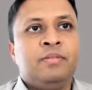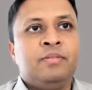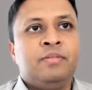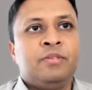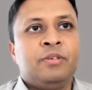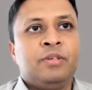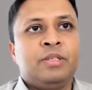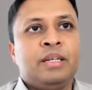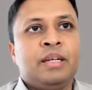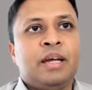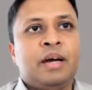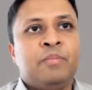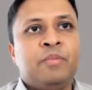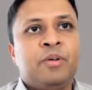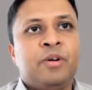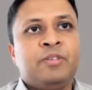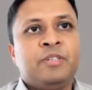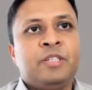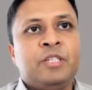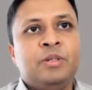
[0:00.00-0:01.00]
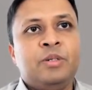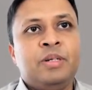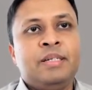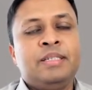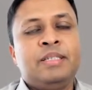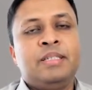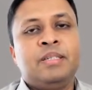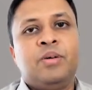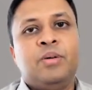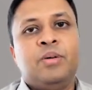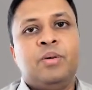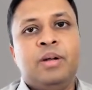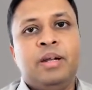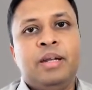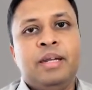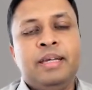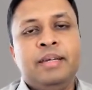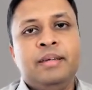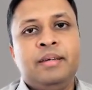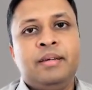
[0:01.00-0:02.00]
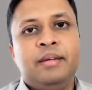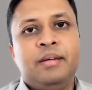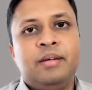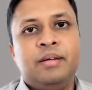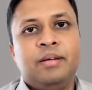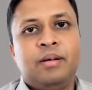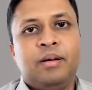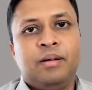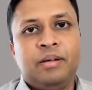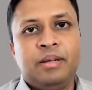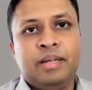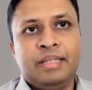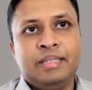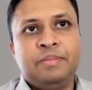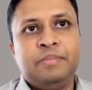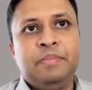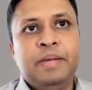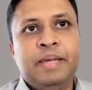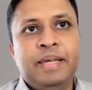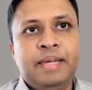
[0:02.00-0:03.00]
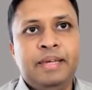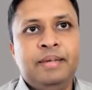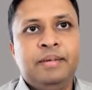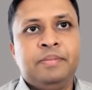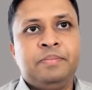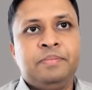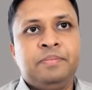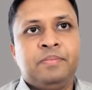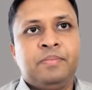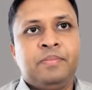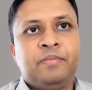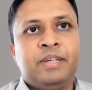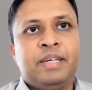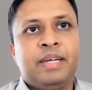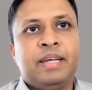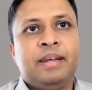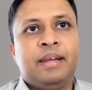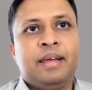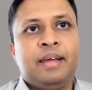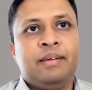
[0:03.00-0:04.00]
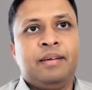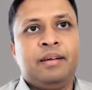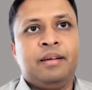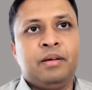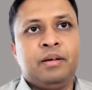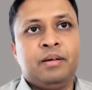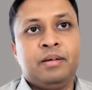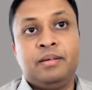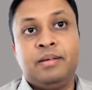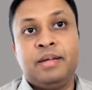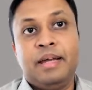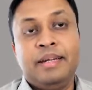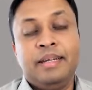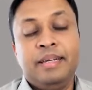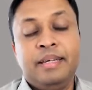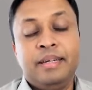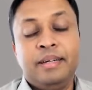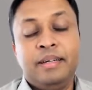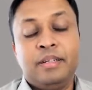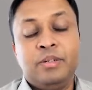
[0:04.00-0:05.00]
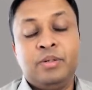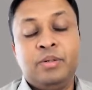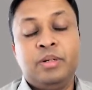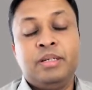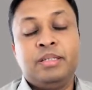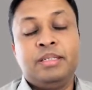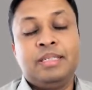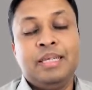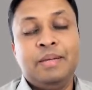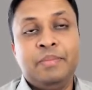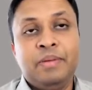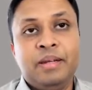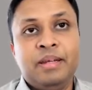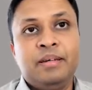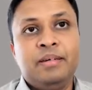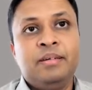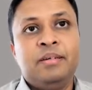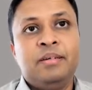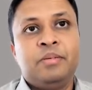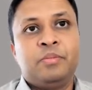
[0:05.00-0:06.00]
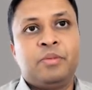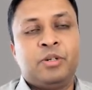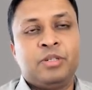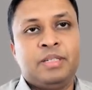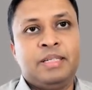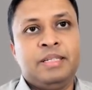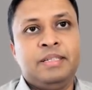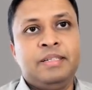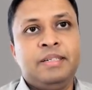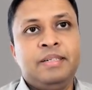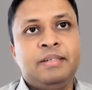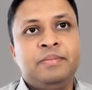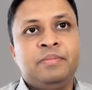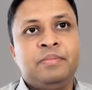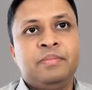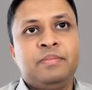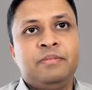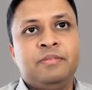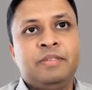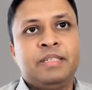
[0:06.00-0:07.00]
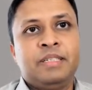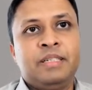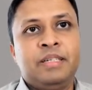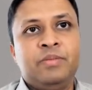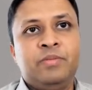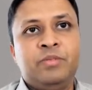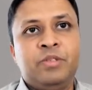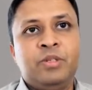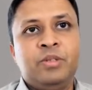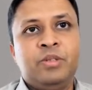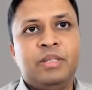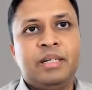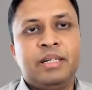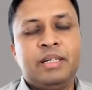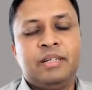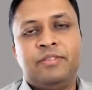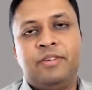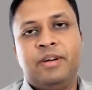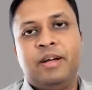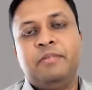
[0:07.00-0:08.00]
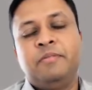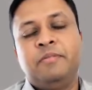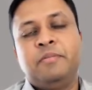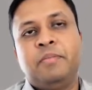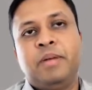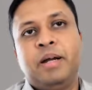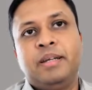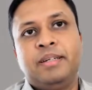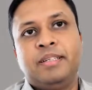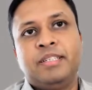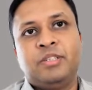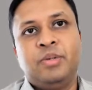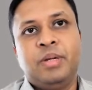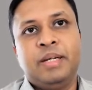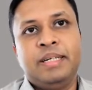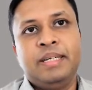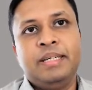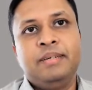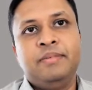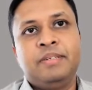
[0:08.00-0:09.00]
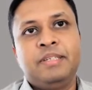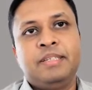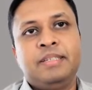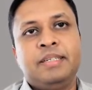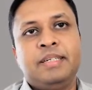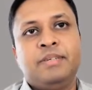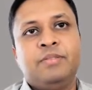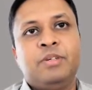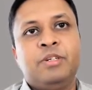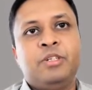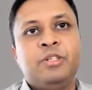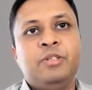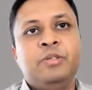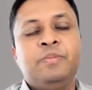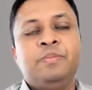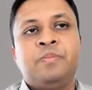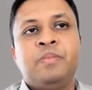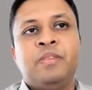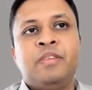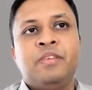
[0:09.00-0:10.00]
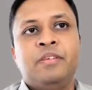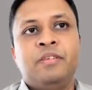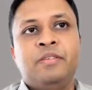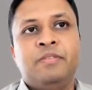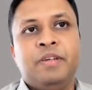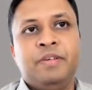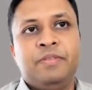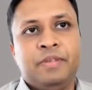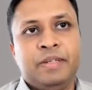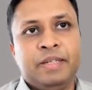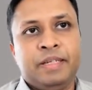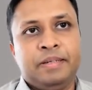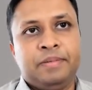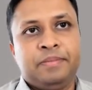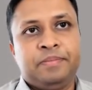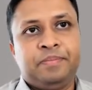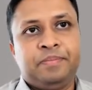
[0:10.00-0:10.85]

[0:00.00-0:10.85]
for the number of students only on list B, we can adhere to a similar procedure, which gives you 35 minus 20, which is equal to 50.